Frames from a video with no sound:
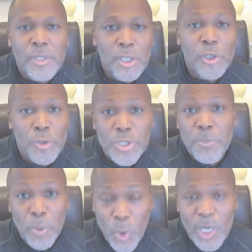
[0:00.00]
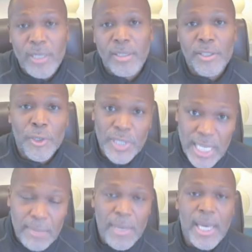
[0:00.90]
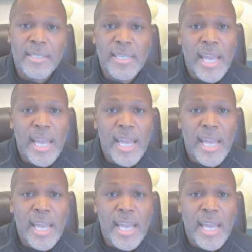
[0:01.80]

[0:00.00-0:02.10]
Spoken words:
you support your teammates,